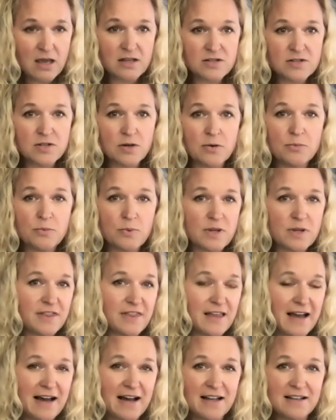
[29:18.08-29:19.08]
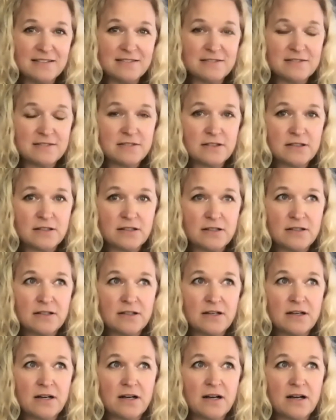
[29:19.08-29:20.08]
And so with that,
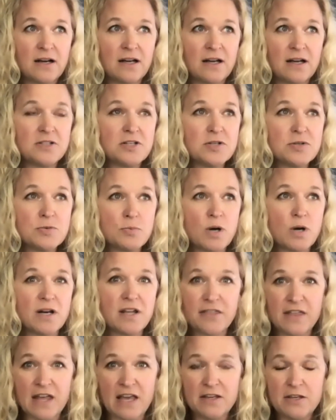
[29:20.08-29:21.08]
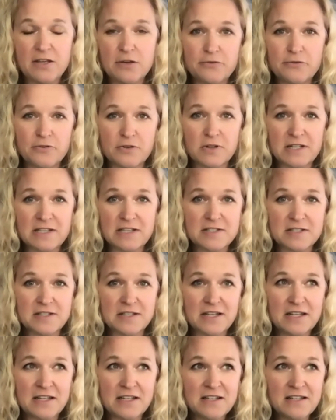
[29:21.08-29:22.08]
I just want to thank you for
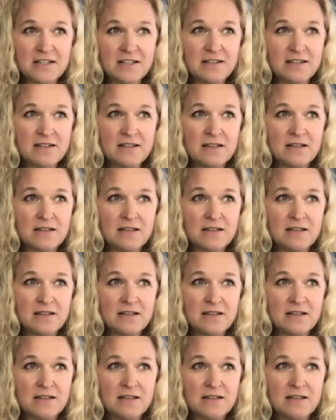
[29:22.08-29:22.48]
listening.